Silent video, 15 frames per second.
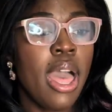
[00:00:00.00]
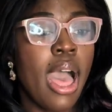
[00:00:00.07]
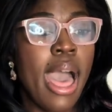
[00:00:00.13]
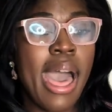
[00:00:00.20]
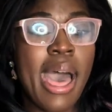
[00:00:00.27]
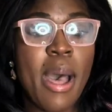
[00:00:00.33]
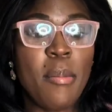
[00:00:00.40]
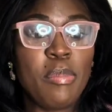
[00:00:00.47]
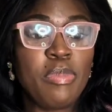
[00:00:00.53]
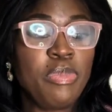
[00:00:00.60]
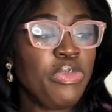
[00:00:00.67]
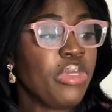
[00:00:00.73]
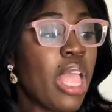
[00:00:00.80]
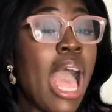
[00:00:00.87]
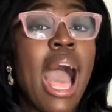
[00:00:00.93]

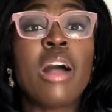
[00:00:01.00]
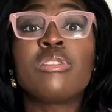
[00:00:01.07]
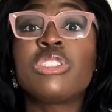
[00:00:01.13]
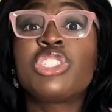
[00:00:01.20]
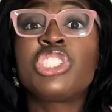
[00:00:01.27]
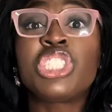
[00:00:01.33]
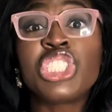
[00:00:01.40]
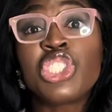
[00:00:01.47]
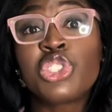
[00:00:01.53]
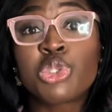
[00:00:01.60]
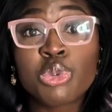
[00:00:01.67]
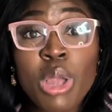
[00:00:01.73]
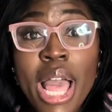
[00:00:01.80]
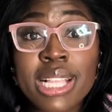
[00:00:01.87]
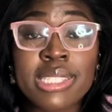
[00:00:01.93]
How does she
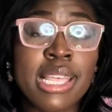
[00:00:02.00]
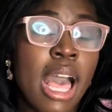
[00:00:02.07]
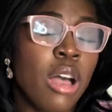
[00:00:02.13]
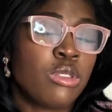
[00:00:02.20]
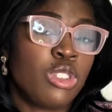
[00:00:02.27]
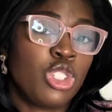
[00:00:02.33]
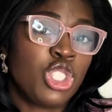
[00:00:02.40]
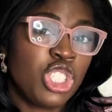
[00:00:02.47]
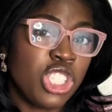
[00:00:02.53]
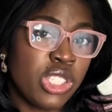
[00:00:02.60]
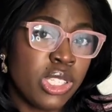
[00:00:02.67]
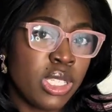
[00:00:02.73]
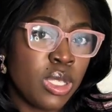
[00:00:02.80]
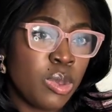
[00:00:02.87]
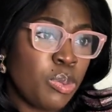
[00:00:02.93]
dress? How does she
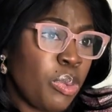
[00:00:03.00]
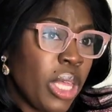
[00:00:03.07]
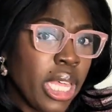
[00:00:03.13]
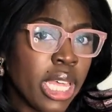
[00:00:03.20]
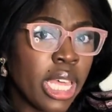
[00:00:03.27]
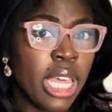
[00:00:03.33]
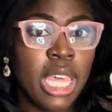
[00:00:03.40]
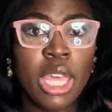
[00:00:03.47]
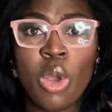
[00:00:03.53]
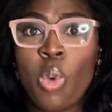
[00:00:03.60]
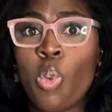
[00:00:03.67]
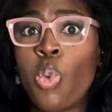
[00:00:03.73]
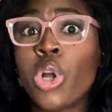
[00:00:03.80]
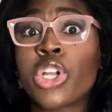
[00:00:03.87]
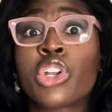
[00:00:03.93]
speak?
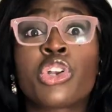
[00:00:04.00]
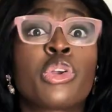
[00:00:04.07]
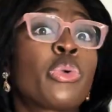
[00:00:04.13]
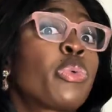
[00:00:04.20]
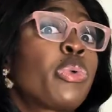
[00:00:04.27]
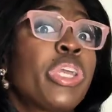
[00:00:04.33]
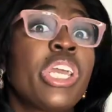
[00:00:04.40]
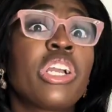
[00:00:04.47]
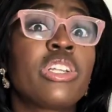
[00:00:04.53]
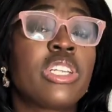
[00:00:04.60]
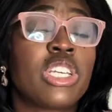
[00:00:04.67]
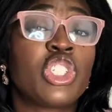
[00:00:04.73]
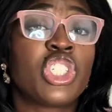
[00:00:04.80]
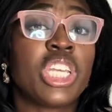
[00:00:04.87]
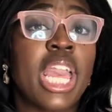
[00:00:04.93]
What career
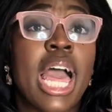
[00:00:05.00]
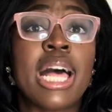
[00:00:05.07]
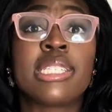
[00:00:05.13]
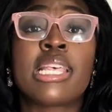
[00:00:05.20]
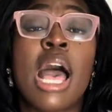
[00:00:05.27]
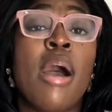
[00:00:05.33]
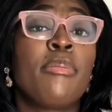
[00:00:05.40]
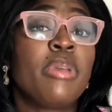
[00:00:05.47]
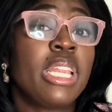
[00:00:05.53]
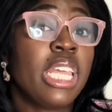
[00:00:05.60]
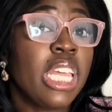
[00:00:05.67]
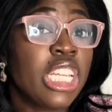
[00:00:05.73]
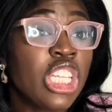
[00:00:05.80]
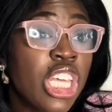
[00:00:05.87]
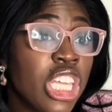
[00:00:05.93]
does she have? How
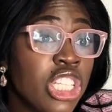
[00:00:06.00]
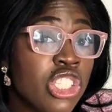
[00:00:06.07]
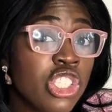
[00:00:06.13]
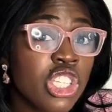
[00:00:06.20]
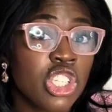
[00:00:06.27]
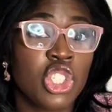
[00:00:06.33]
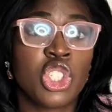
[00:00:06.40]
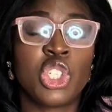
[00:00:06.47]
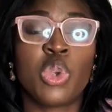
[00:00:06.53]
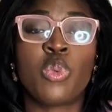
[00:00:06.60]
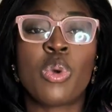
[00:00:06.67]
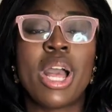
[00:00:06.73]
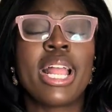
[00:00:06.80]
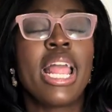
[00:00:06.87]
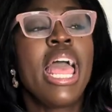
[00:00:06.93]
many kids does she
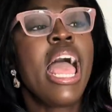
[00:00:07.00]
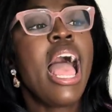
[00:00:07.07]
want?